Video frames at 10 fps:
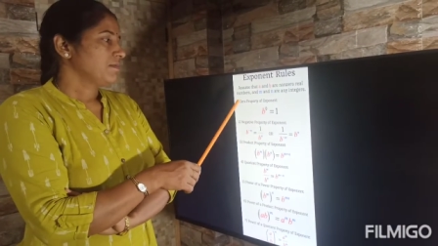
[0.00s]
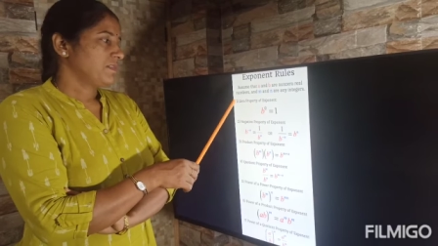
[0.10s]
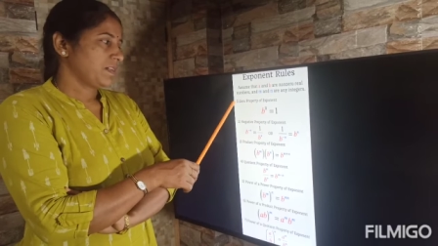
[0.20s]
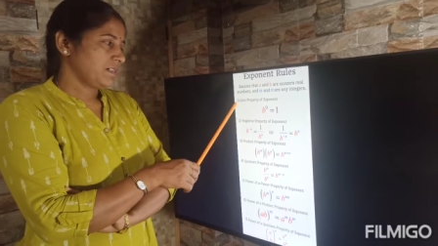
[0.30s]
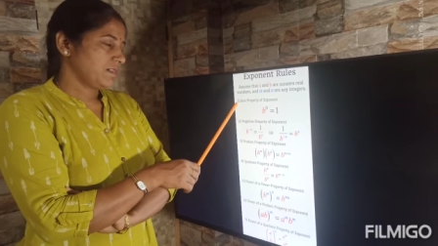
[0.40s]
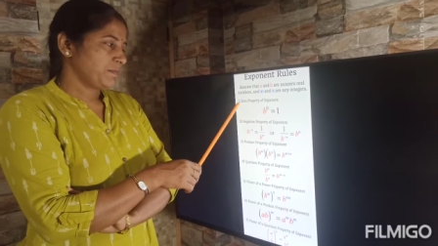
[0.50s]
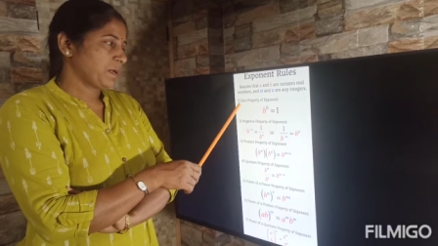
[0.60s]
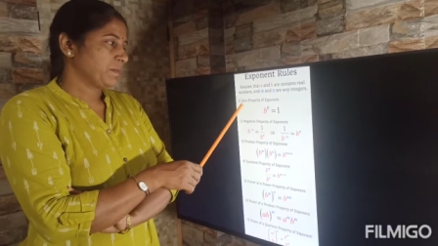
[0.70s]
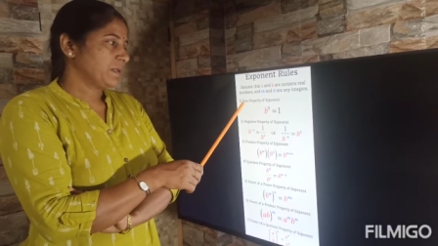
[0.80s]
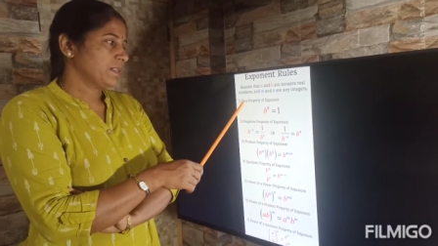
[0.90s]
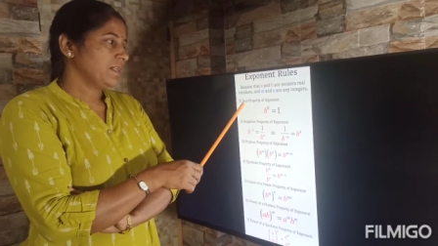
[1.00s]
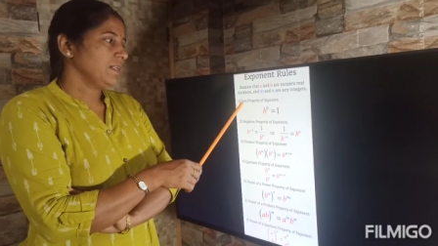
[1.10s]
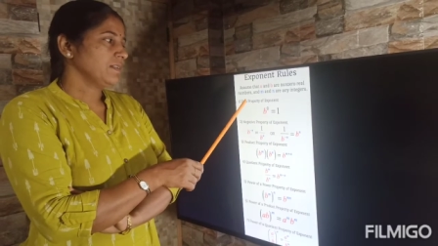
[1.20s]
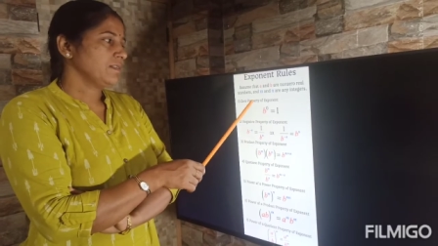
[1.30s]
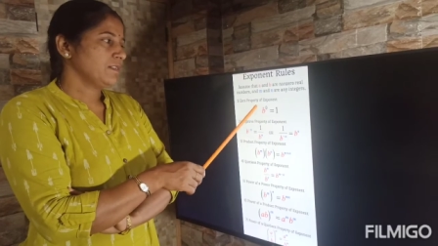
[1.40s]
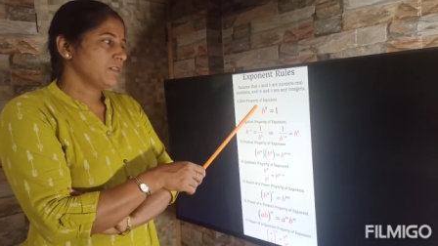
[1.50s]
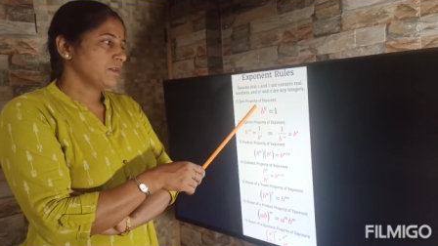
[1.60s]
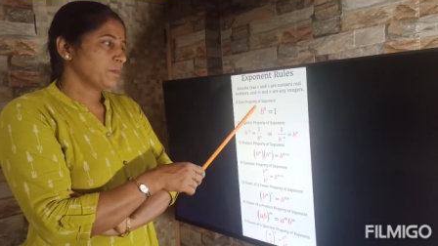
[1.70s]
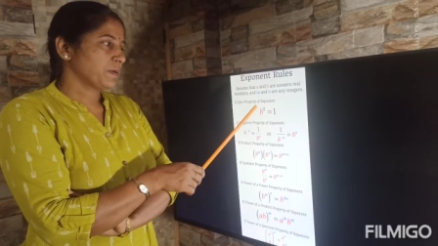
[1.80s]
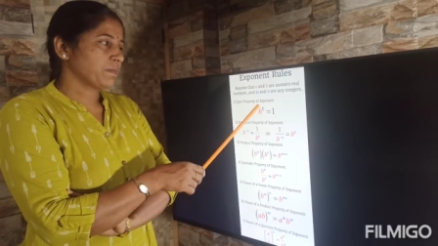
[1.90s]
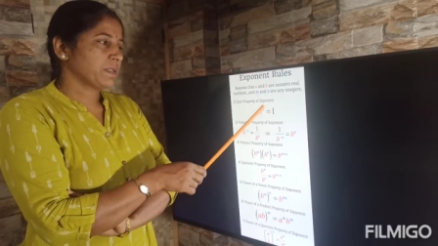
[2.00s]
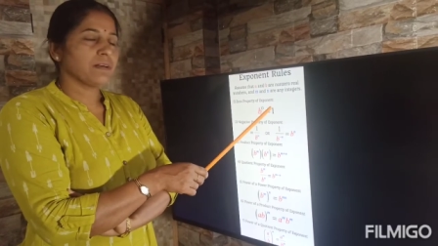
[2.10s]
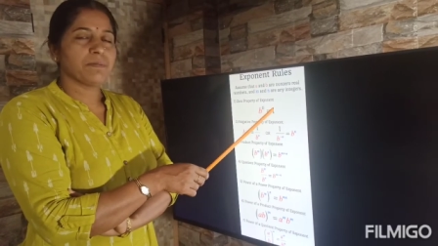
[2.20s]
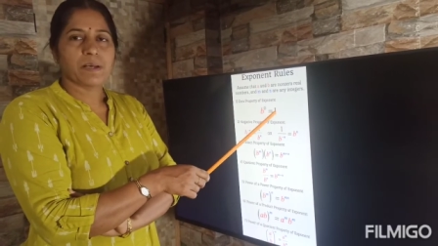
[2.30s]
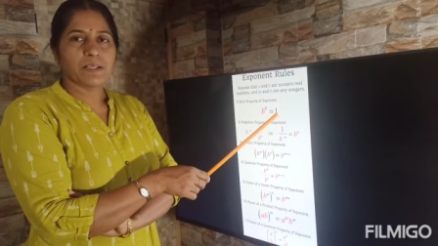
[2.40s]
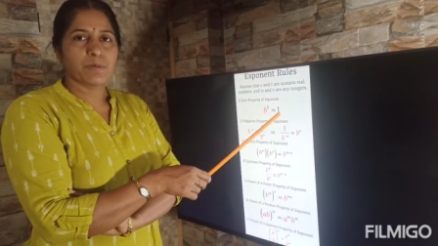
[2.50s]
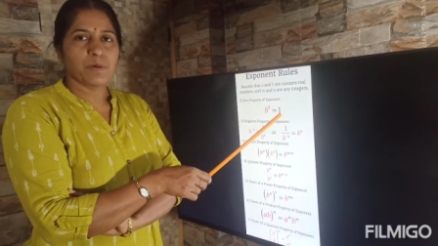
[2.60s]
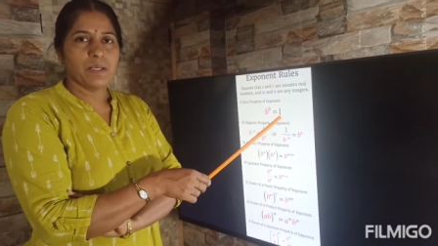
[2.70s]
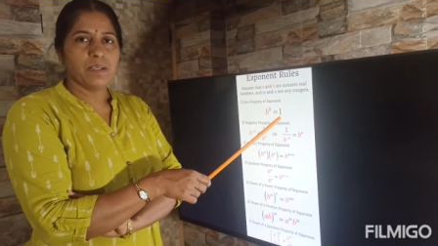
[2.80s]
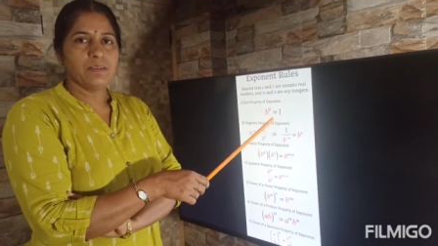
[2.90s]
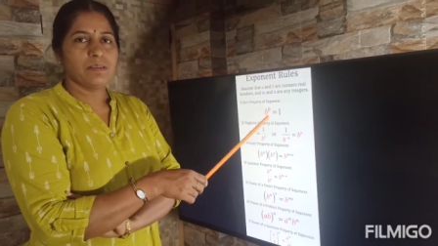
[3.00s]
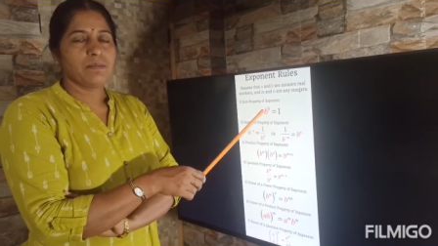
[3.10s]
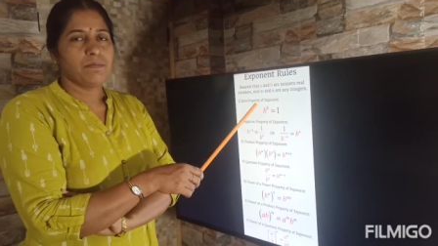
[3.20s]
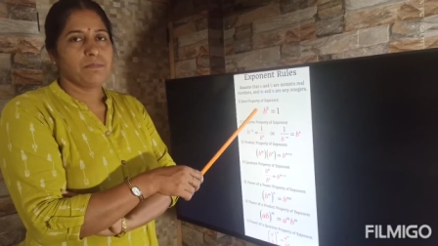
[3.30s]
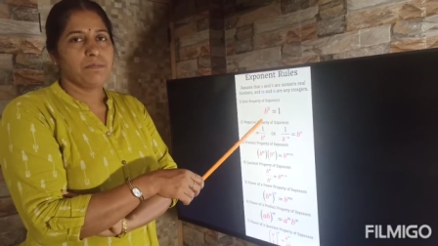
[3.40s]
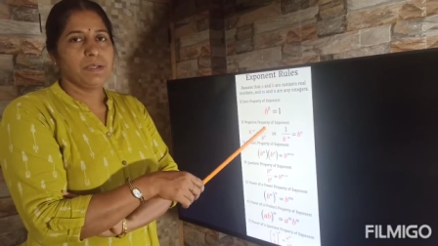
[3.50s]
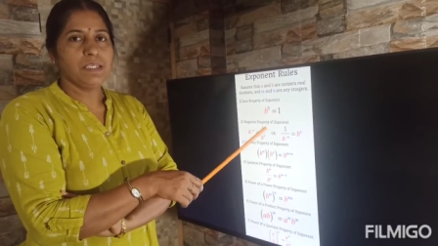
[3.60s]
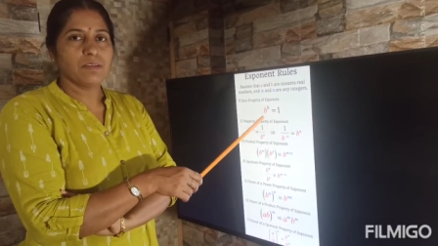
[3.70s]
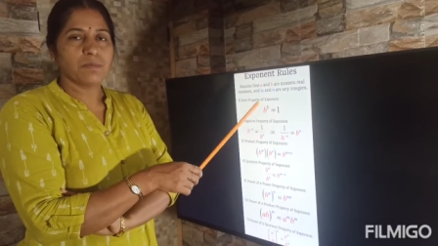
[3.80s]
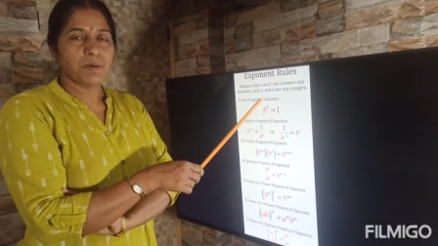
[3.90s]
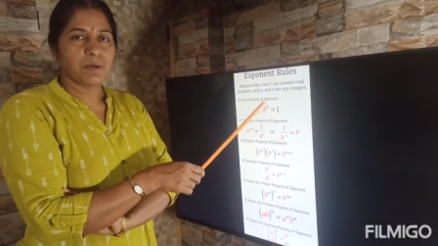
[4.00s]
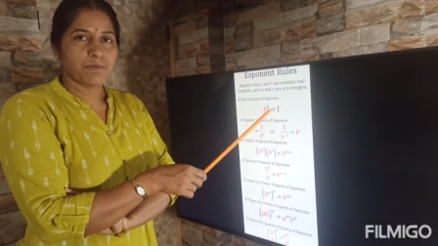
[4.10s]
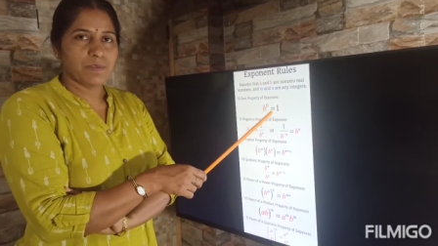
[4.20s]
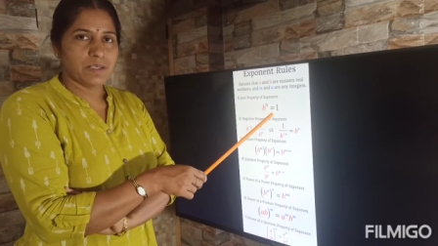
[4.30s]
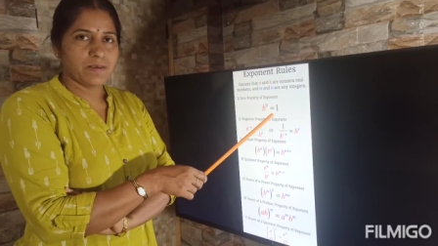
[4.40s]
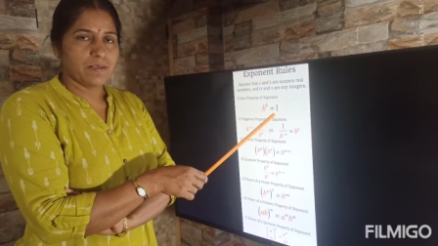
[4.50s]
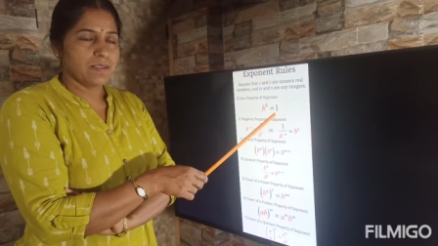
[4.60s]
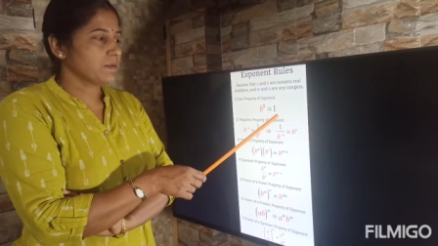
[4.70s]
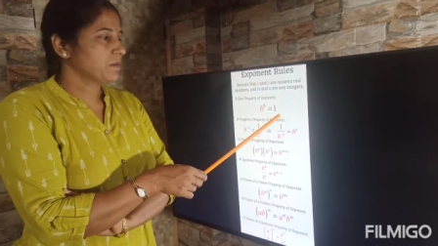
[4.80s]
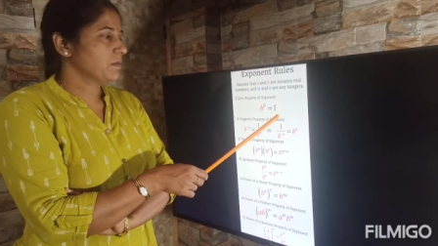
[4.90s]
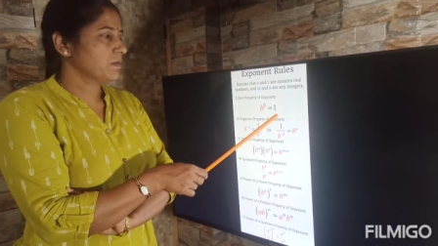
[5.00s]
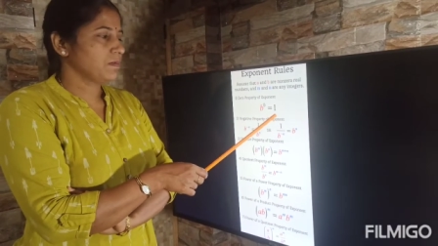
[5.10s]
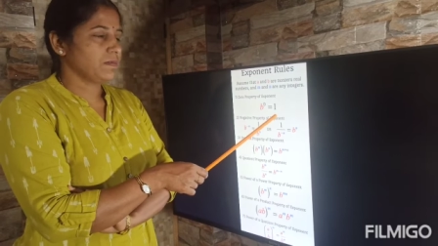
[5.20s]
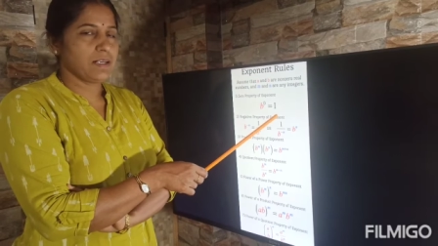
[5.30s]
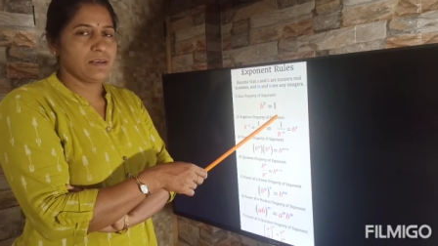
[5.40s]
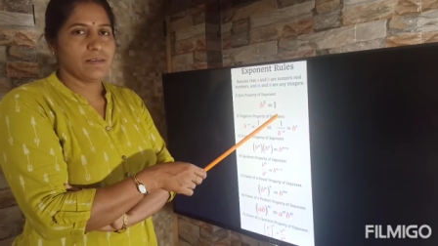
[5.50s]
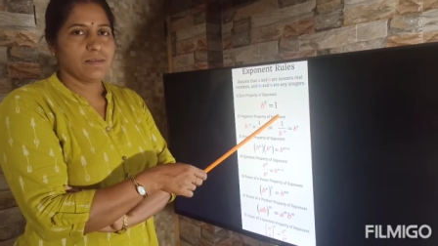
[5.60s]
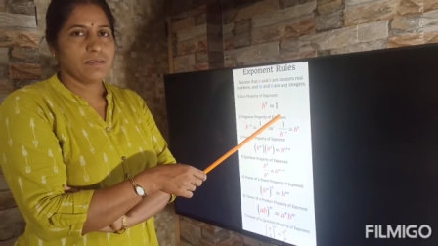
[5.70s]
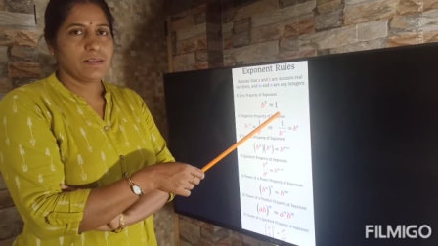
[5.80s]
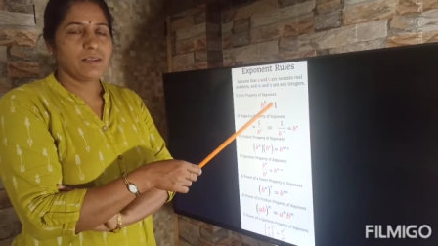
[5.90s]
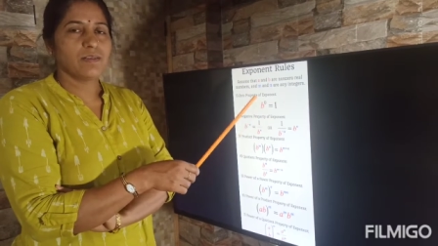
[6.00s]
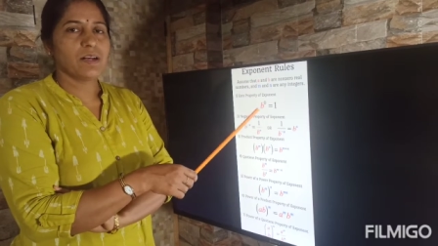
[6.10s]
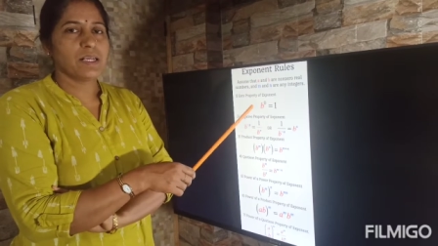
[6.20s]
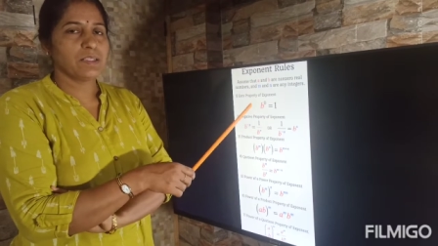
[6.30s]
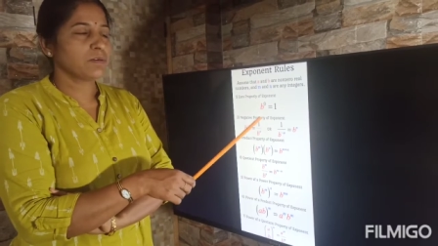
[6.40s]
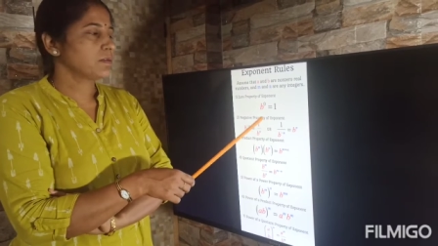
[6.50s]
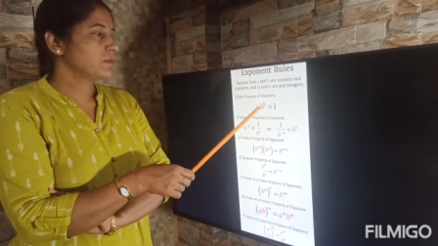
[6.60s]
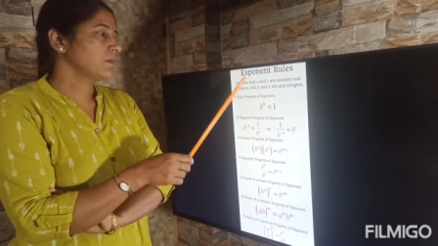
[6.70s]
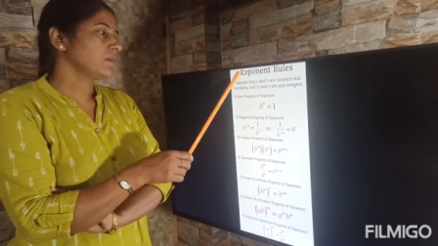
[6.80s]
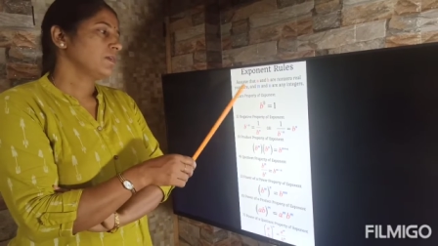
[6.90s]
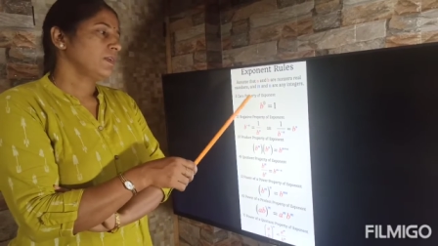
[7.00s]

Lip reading: First property, 0 property of exponent, b to the power of 0 is equal to 1. That only I told, no?